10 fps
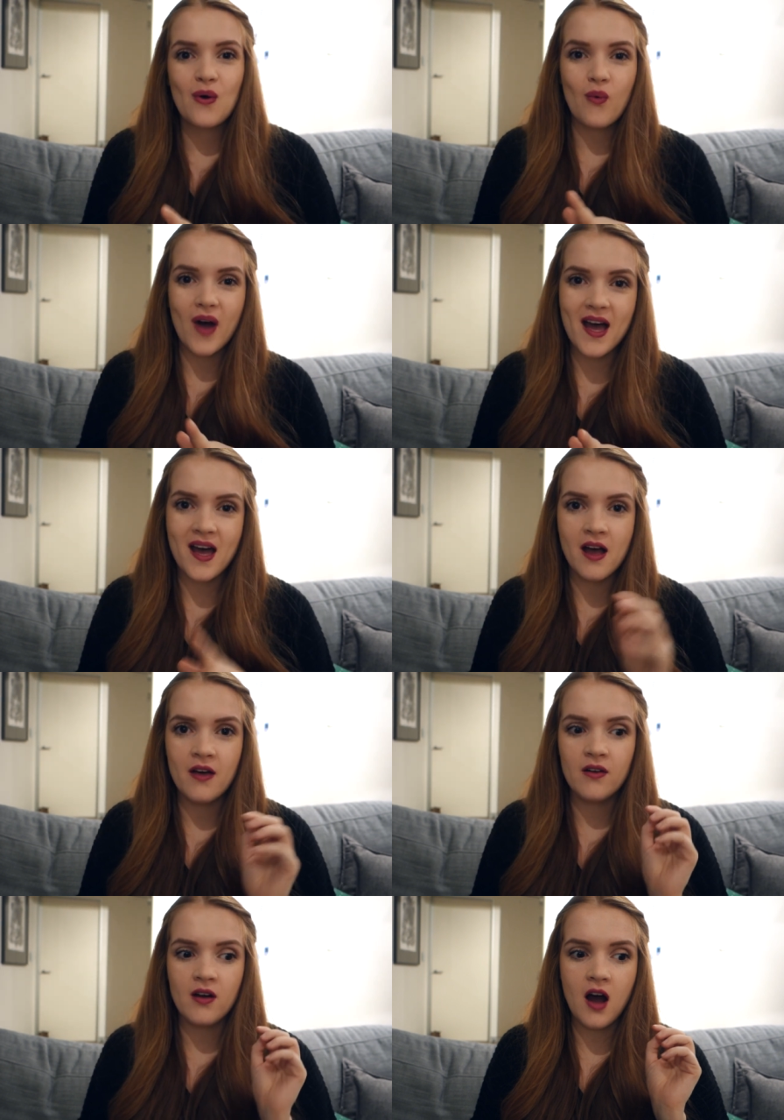
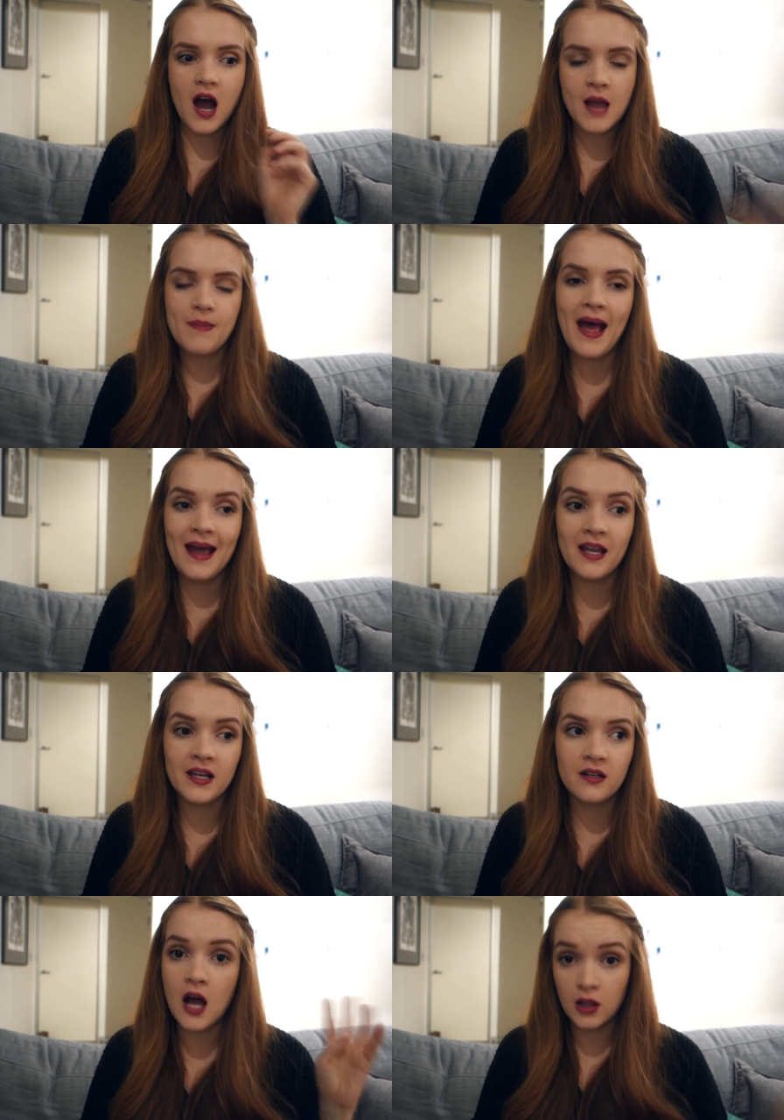where I
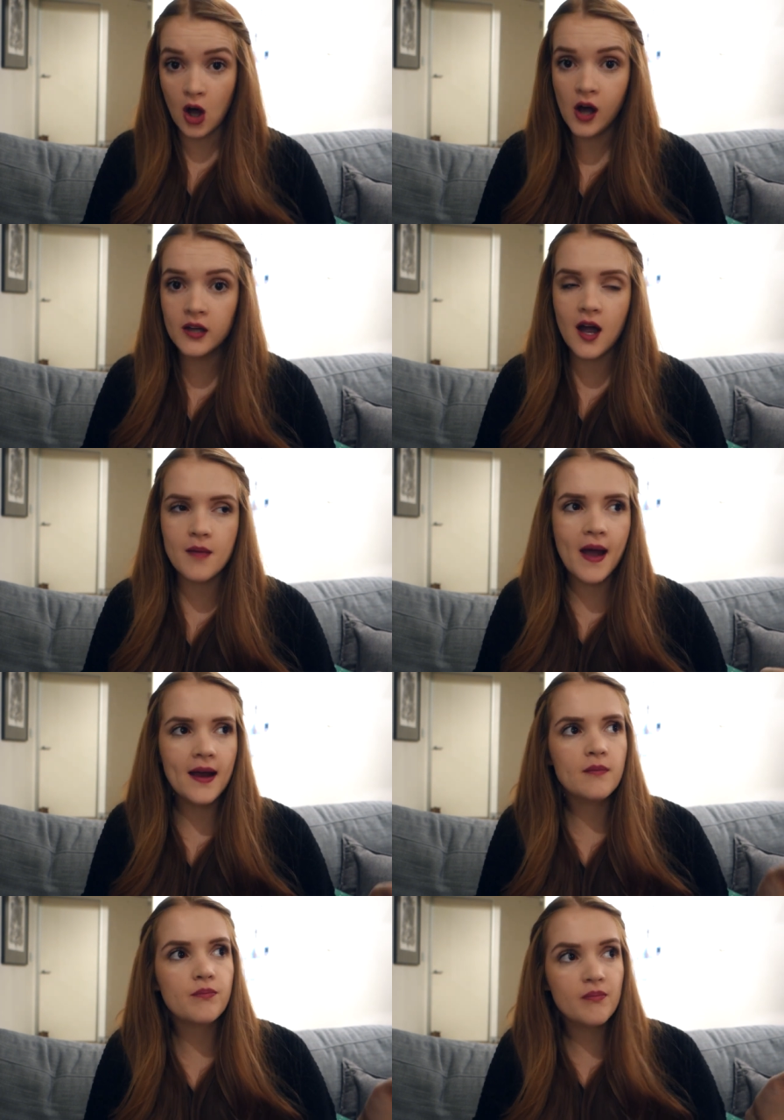paid a lot. I
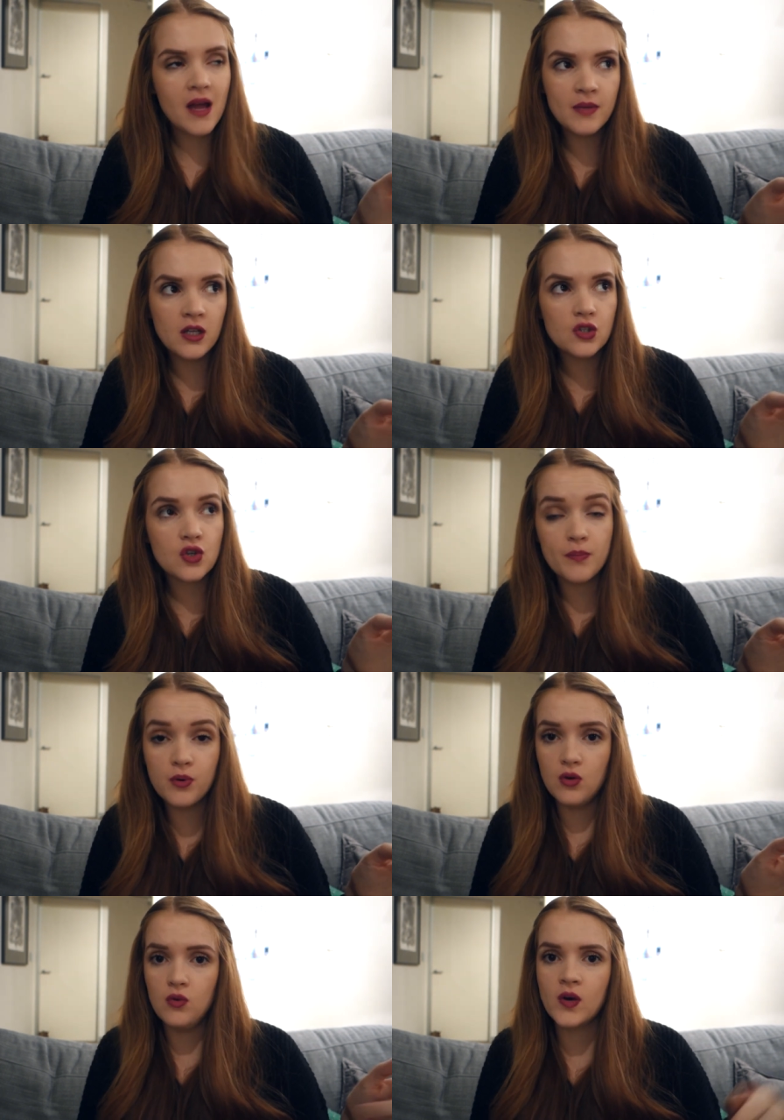paid maybe
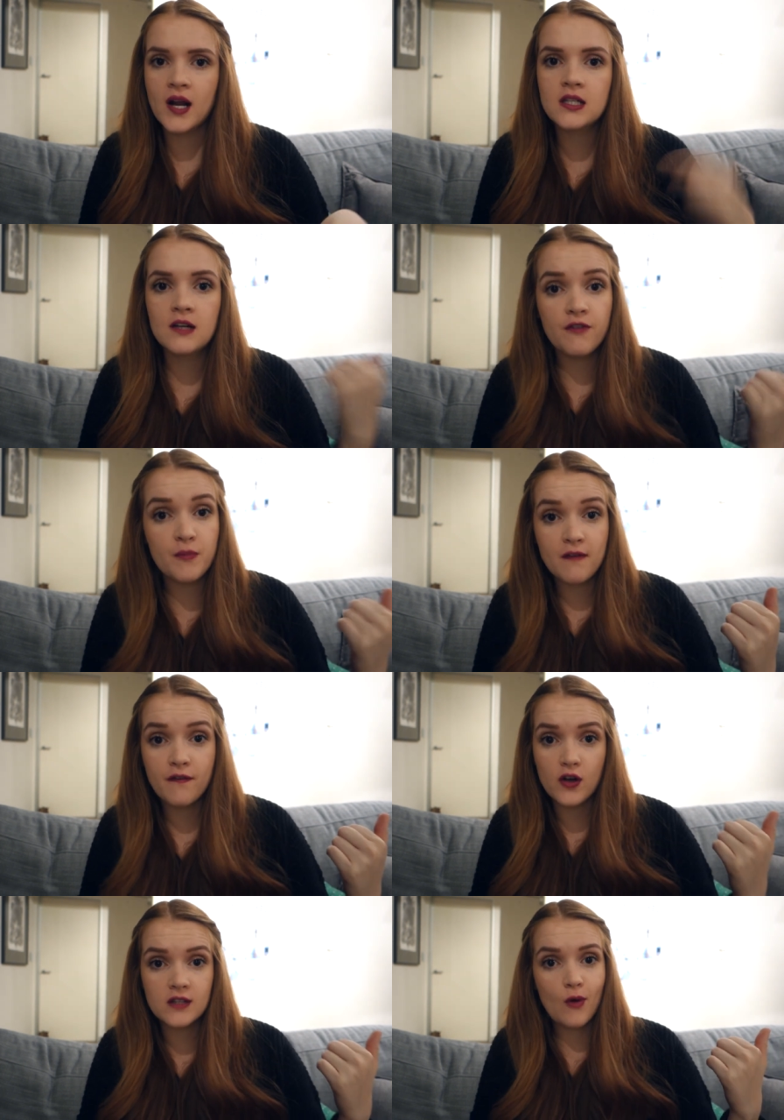triple what I did for my
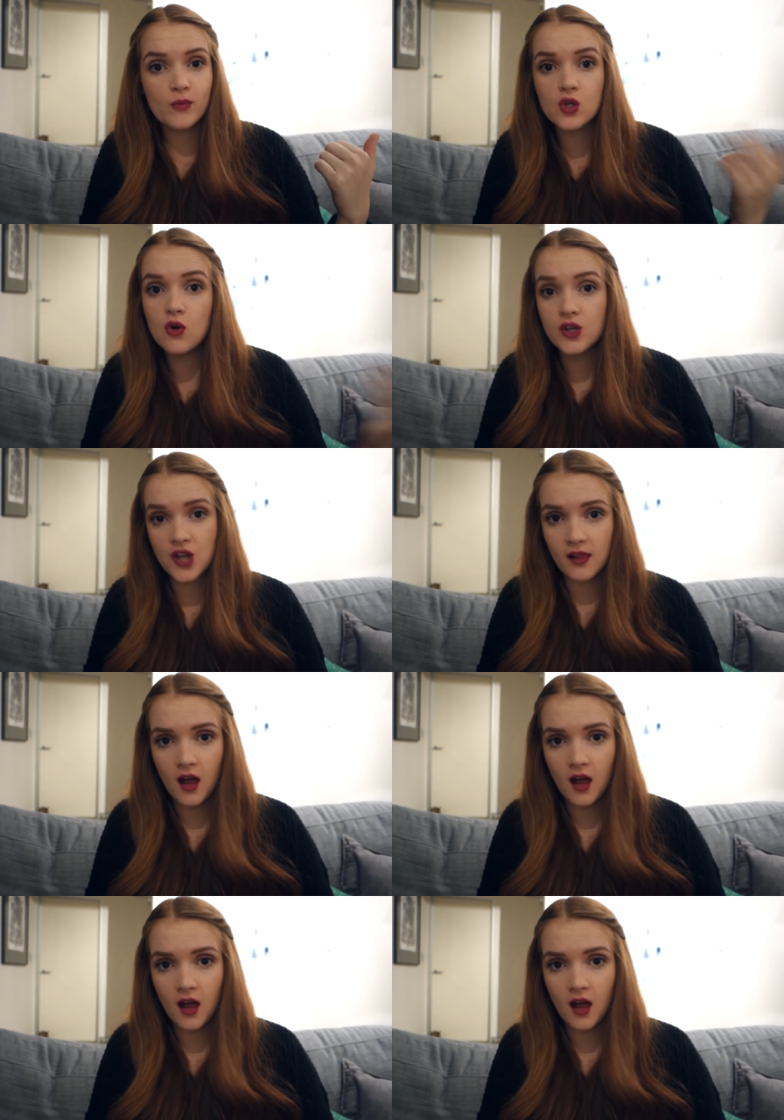first film school, which I